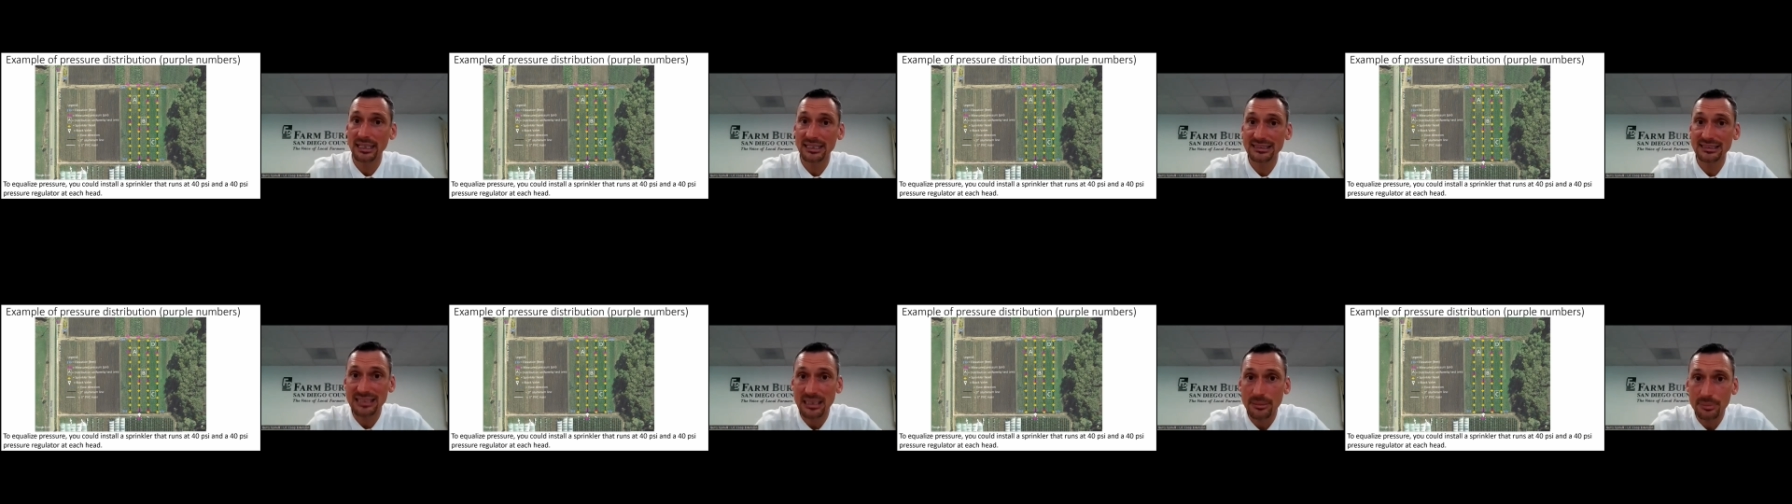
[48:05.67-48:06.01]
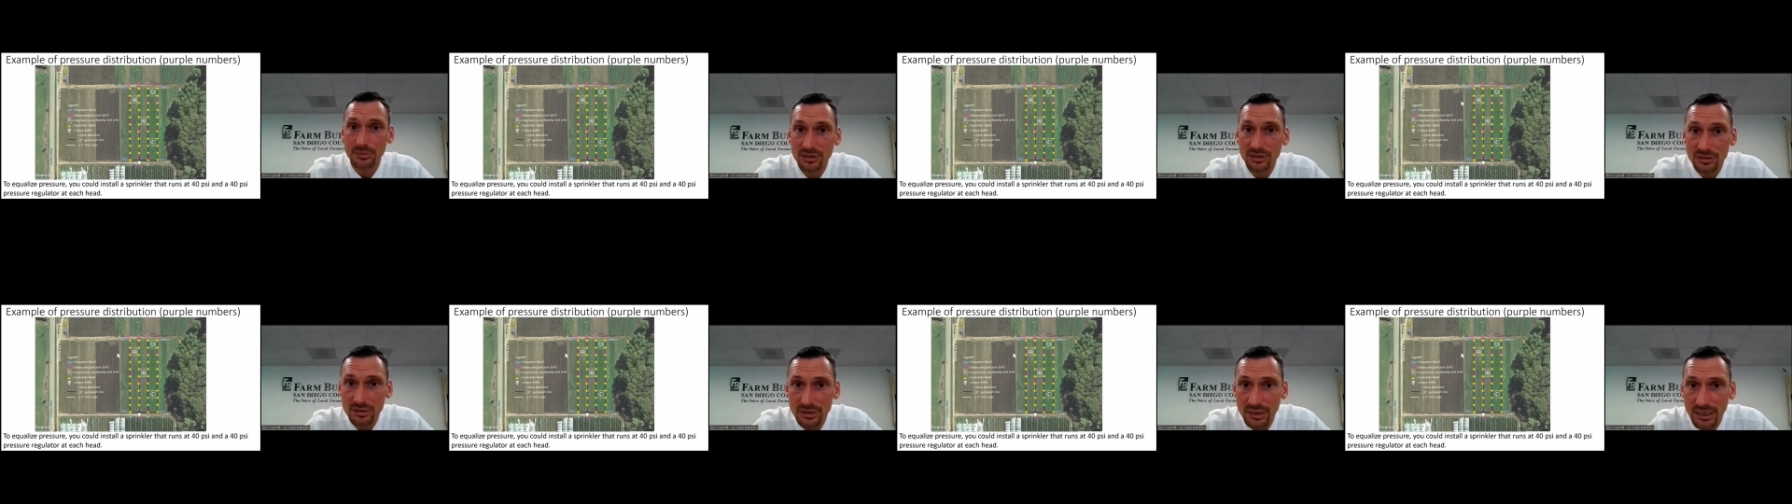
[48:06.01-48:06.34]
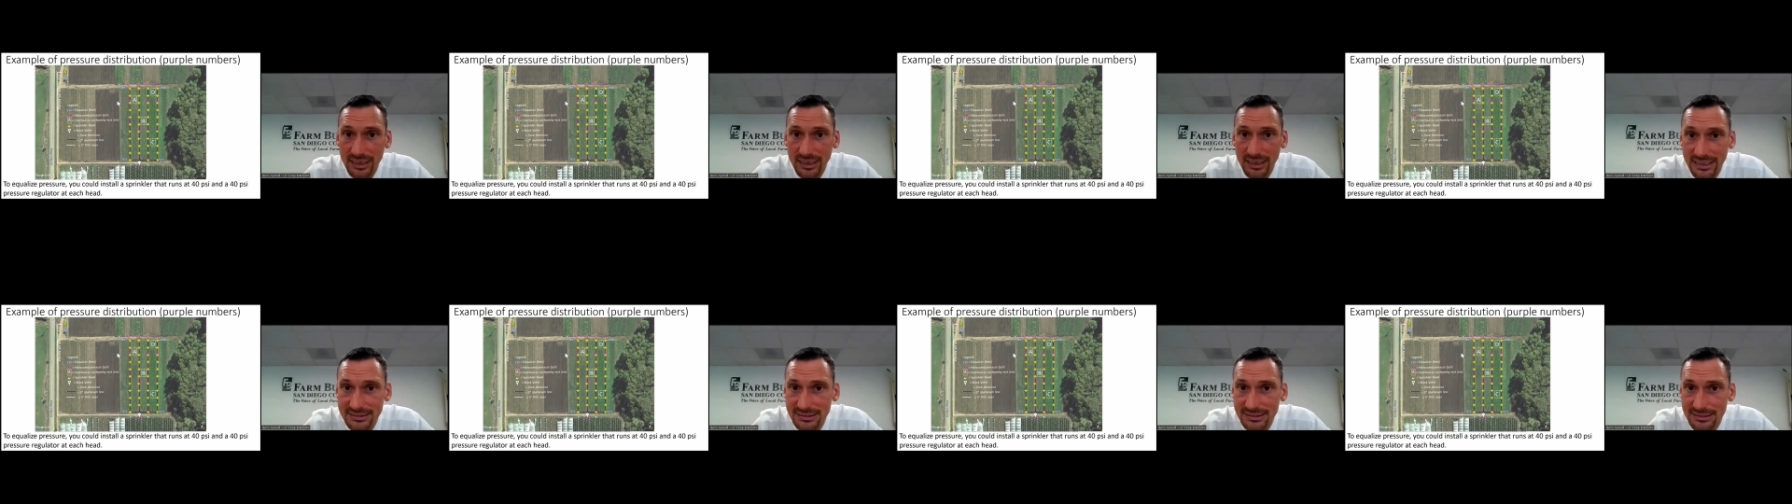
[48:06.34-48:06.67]
except
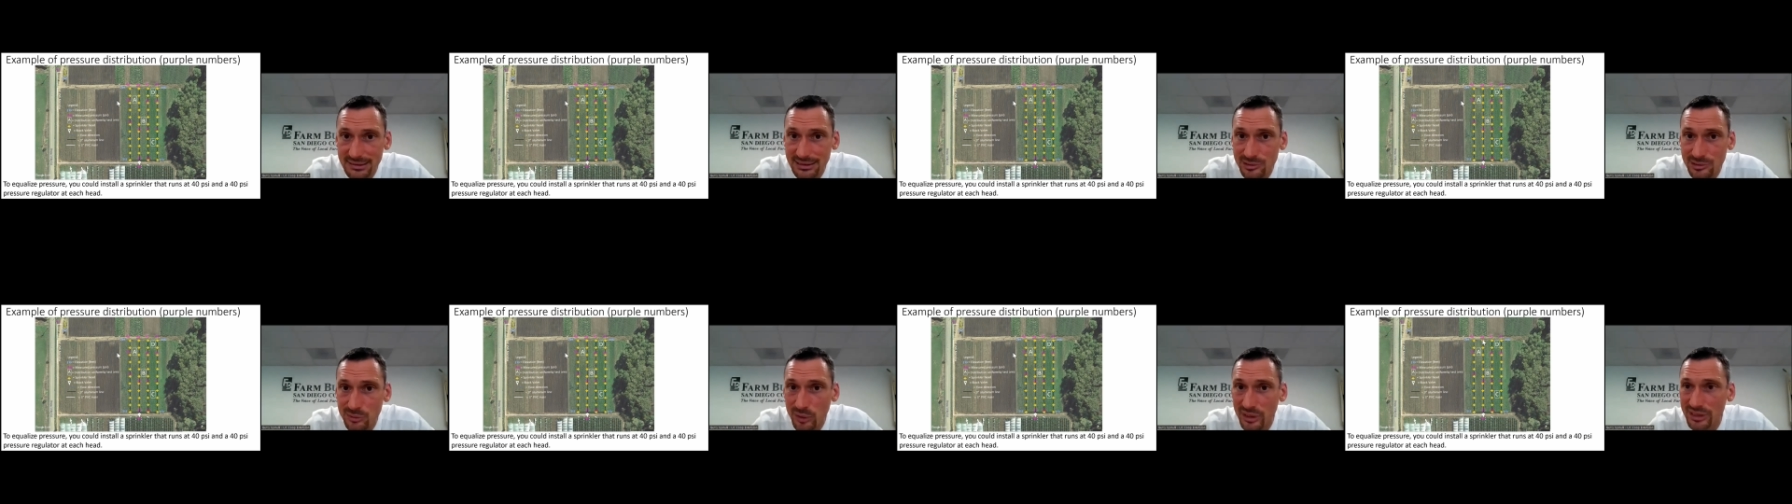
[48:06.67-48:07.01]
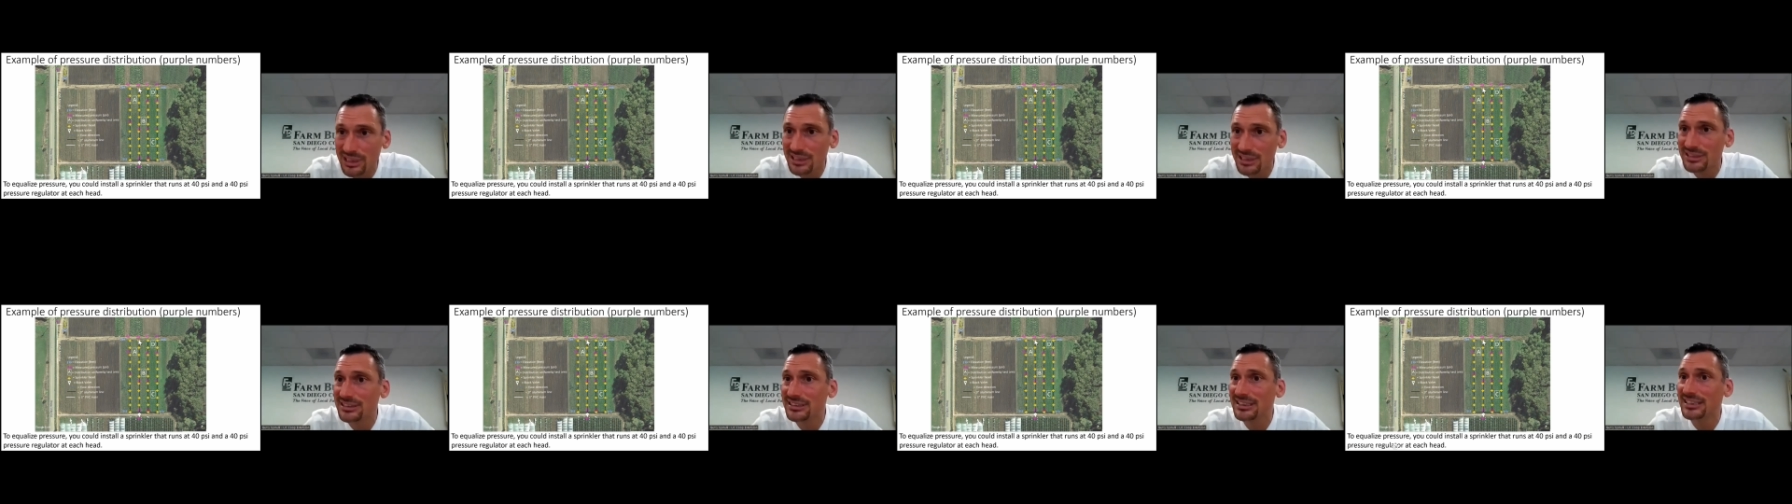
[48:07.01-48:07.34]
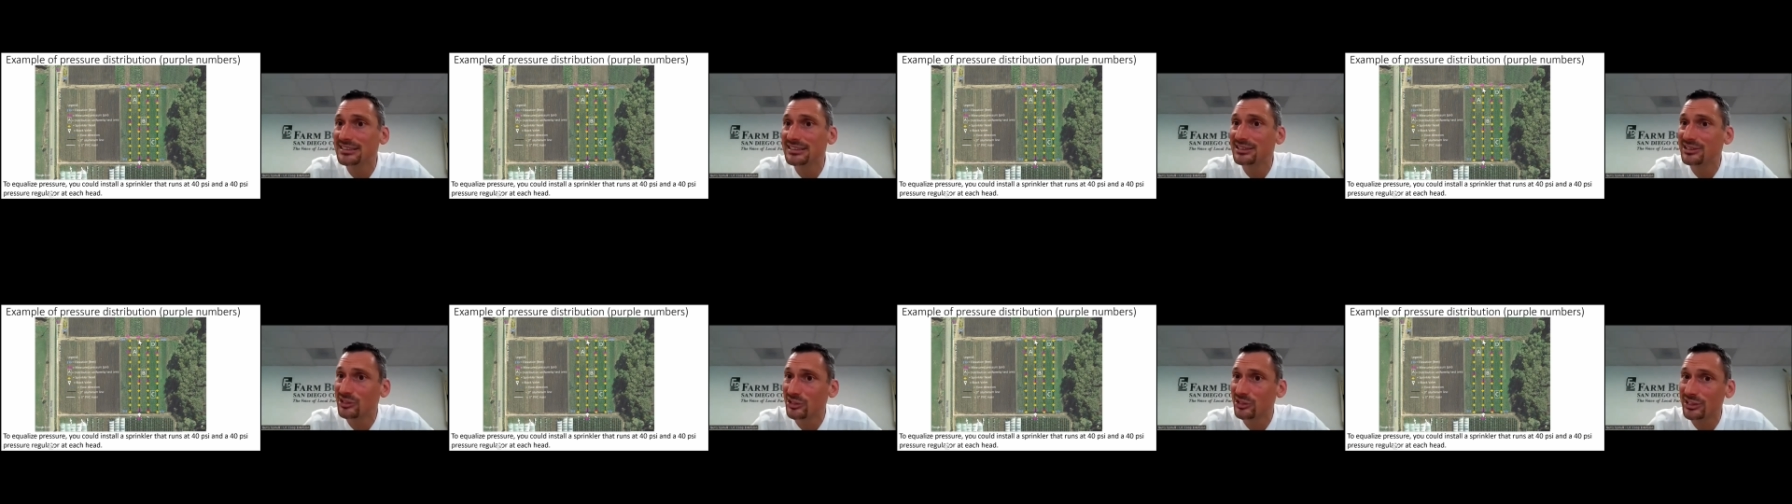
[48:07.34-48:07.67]
I guess this one that sees